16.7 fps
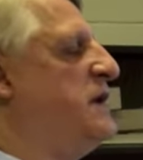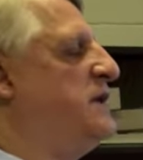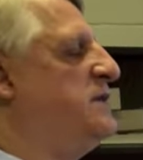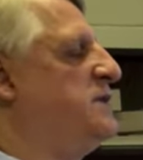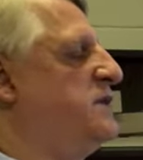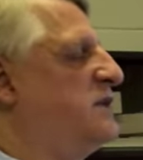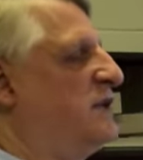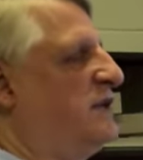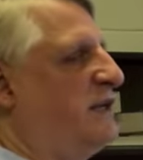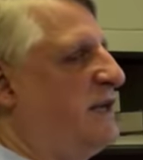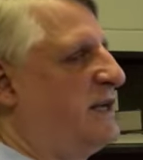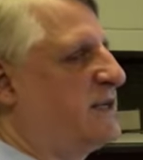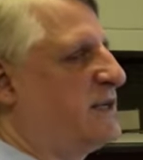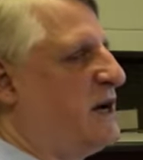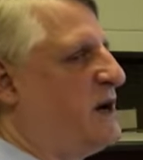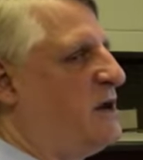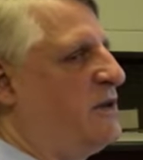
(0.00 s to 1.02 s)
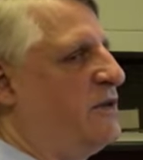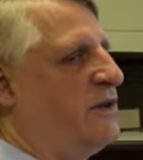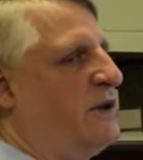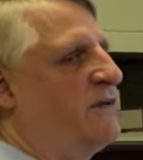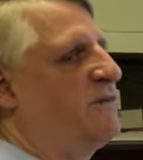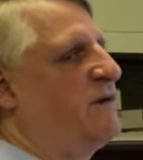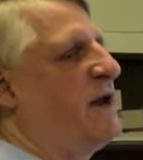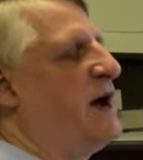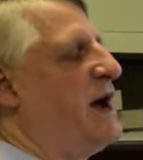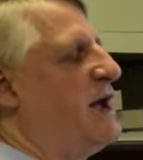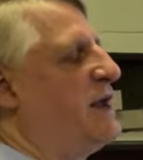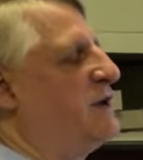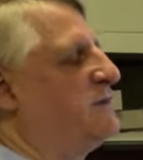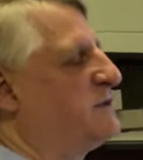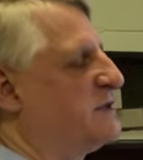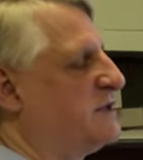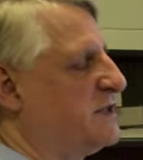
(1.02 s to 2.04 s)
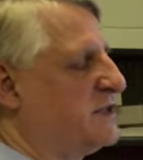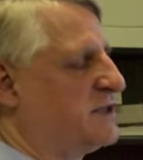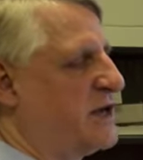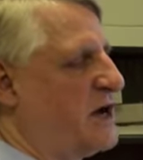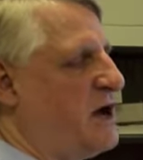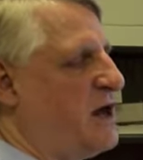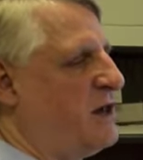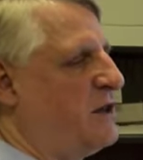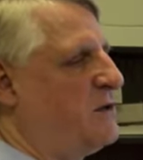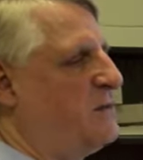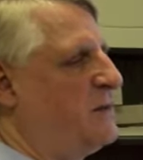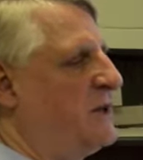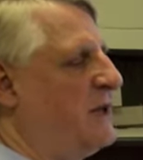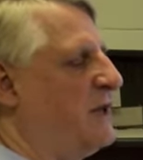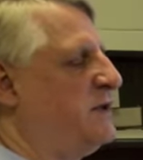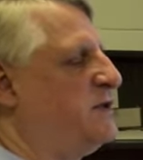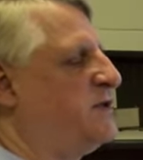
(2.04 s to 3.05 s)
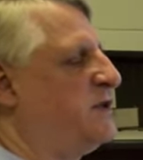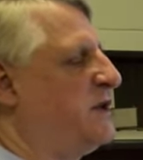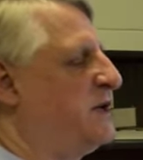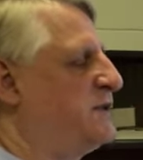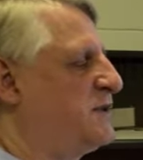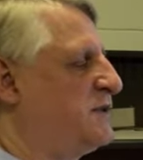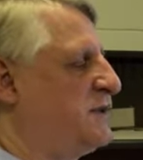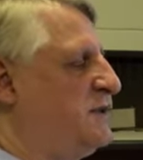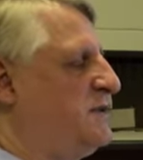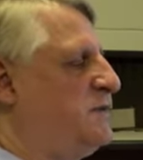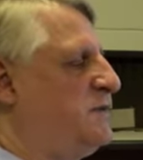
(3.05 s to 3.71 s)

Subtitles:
unselect all the different items in this column and just